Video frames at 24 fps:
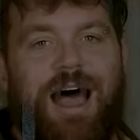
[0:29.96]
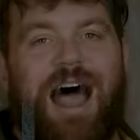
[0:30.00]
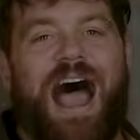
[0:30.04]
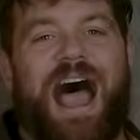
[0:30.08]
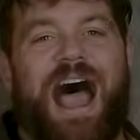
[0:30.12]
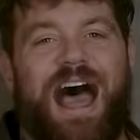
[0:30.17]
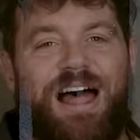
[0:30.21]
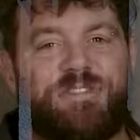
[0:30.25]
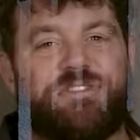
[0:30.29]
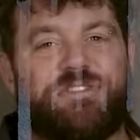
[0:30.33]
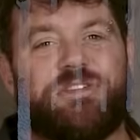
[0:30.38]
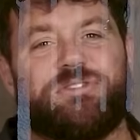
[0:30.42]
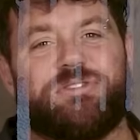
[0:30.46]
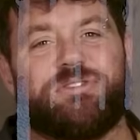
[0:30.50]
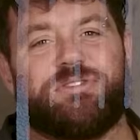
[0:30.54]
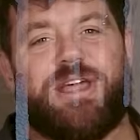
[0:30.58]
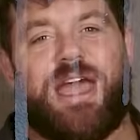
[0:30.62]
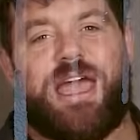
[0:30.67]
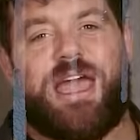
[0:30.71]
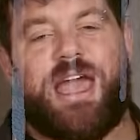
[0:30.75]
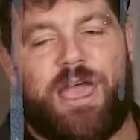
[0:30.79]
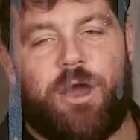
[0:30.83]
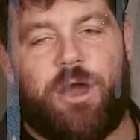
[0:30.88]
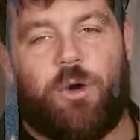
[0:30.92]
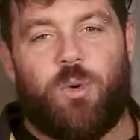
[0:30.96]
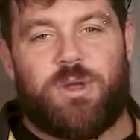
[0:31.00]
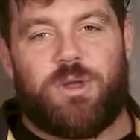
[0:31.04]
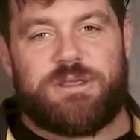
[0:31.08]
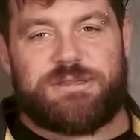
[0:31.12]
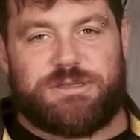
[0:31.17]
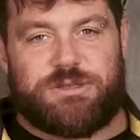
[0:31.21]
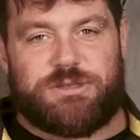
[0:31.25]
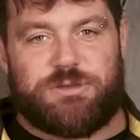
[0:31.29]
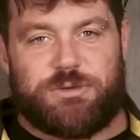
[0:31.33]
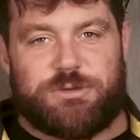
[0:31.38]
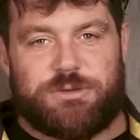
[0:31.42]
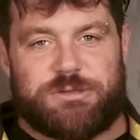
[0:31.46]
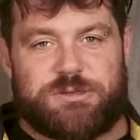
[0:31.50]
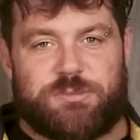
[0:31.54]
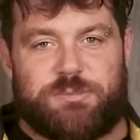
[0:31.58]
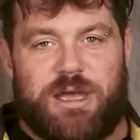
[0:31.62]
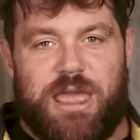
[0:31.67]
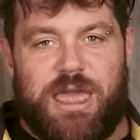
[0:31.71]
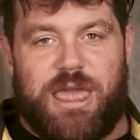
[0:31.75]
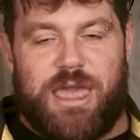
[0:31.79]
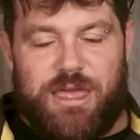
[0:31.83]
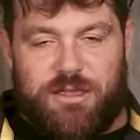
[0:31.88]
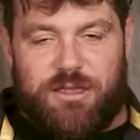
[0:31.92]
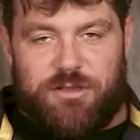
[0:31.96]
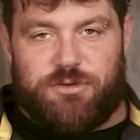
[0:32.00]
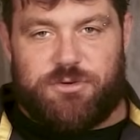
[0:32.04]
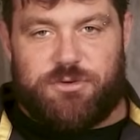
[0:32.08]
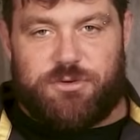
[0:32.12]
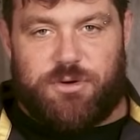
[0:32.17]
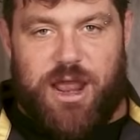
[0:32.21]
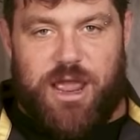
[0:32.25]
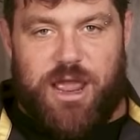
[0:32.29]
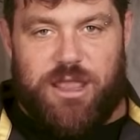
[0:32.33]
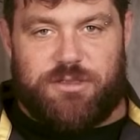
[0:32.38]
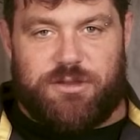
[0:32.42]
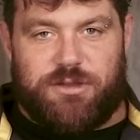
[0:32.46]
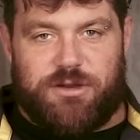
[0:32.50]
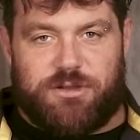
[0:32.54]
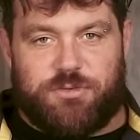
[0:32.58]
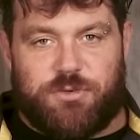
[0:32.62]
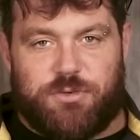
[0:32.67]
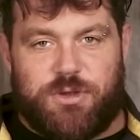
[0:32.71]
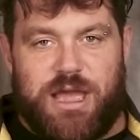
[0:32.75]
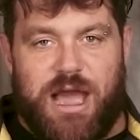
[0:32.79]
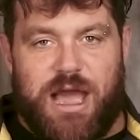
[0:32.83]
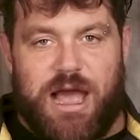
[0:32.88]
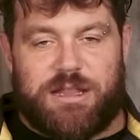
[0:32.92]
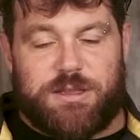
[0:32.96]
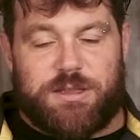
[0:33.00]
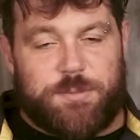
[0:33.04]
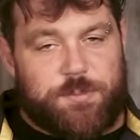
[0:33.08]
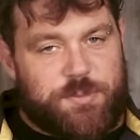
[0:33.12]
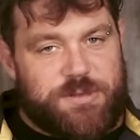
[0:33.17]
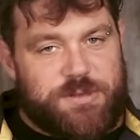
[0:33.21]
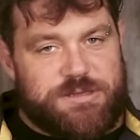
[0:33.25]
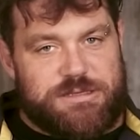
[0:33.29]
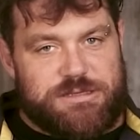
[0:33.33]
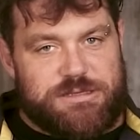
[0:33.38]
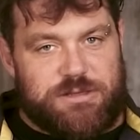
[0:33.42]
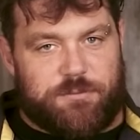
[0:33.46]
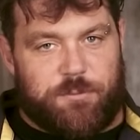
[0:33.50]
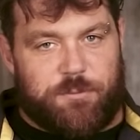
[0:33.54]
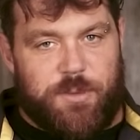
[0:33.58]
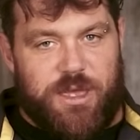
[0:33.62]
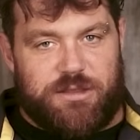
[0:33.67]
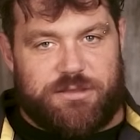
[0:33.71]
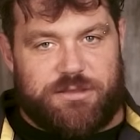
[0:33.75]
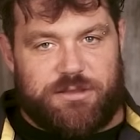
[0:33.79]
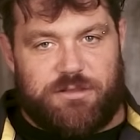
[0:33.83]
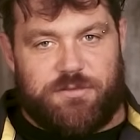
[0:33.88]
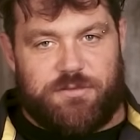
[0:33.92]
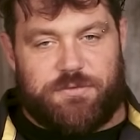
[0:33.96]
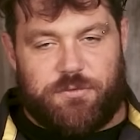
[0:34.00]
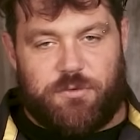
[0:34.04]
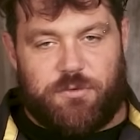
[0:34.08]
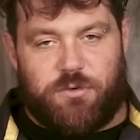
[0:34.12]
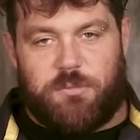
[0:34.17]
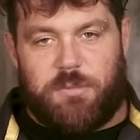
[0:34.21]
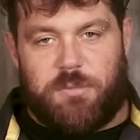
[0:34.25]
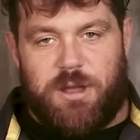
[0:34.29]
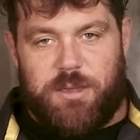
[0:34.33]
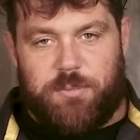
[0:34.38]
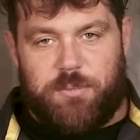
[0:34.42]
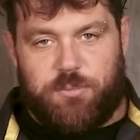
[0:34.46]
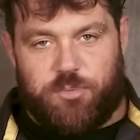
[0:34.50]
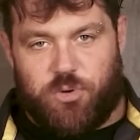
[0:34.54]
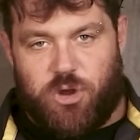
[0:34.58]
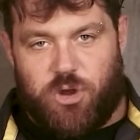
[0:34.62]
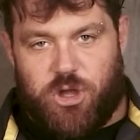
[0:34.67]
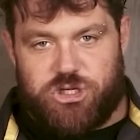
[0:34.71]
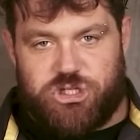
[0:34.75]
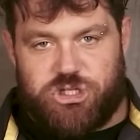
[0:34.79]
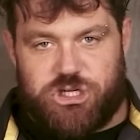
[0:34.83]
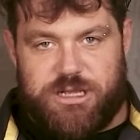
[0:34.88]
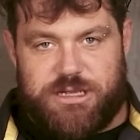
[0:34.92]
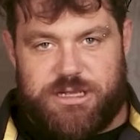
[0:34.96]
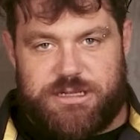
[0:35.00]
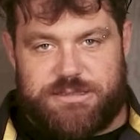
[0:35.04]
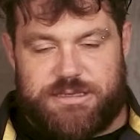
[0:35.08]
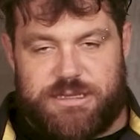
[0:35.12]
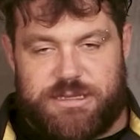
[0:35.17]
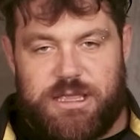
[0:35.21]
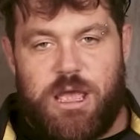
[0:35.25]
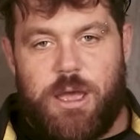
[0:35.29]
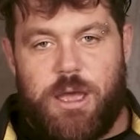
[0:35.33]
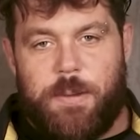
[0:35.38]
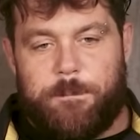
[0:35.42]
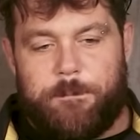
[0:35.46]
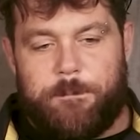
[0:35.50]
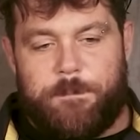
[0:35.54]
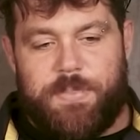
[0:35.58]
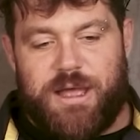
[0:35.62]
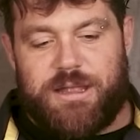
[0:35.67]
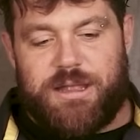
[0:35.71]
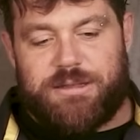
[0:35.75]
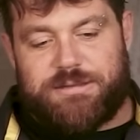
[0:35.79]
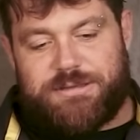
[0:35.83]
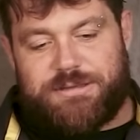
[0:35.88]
Until today, I always use my angle grinder to cut pieces of metal for my projects. But